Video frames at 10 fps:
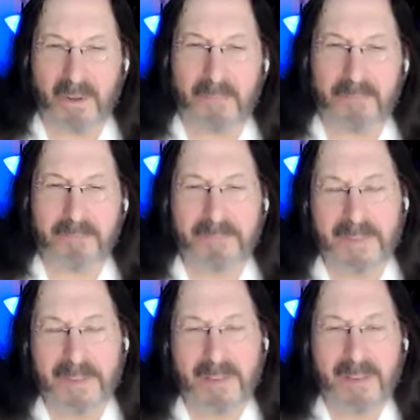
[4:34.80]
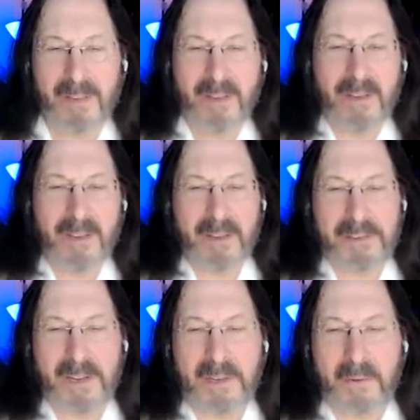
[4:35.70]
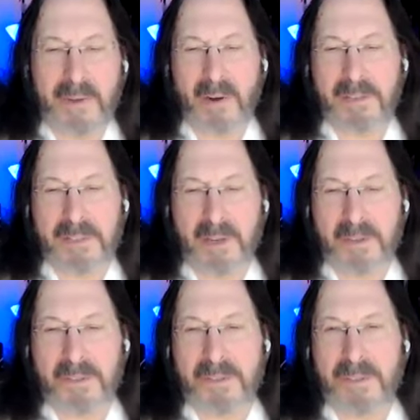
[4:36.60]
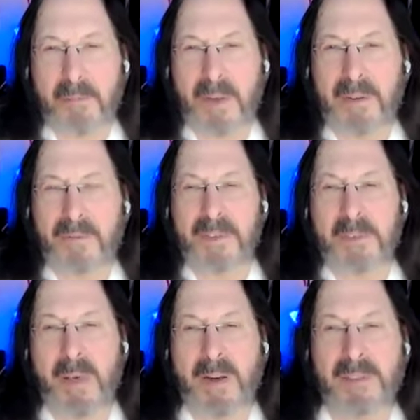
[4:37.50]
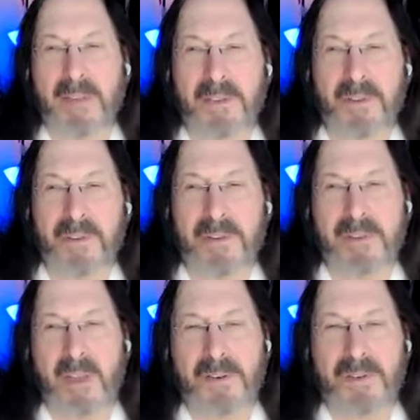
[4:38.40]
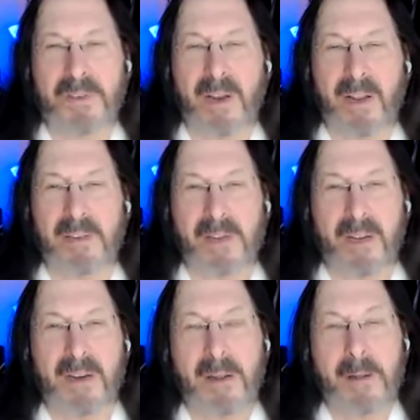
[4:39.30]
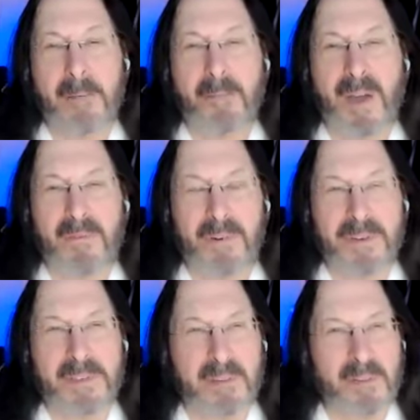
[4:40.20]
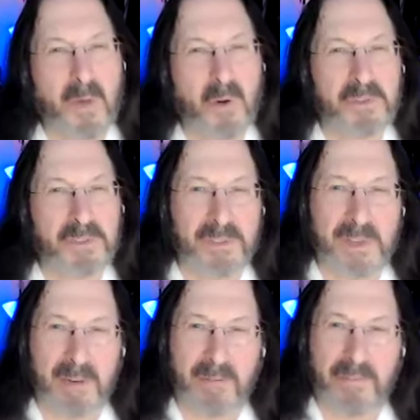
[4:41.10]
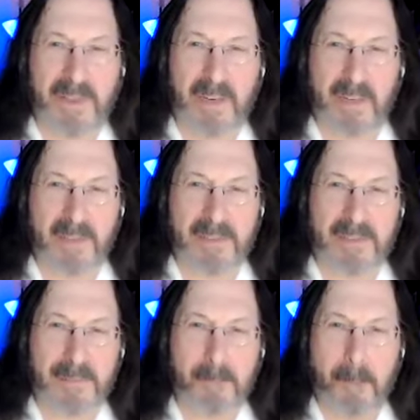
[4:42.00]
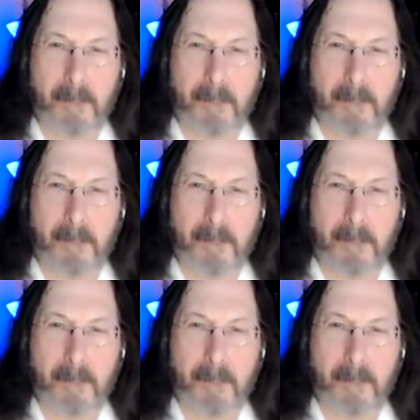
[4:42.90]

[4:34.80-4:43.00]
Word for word: So, continuing our discussions on mindfulness meditation, the session today is on mindfulness of emotions and feelings.